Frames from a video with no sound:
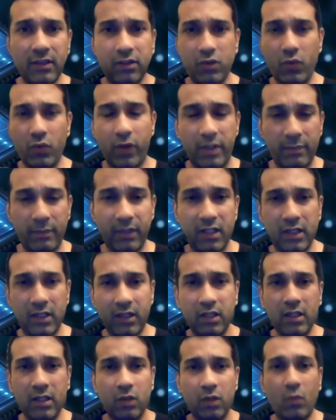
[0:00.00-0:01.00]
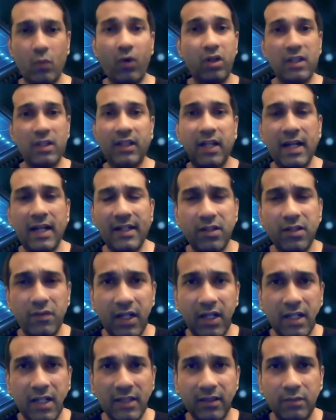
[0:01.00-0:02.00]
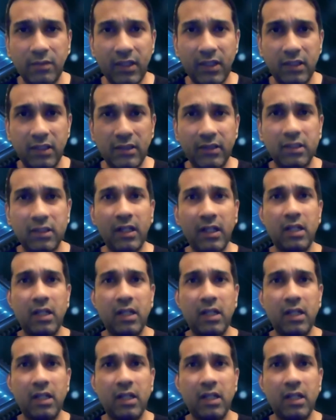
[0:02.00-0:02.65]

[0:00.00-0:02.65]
You and me. What are the rights of data subjects?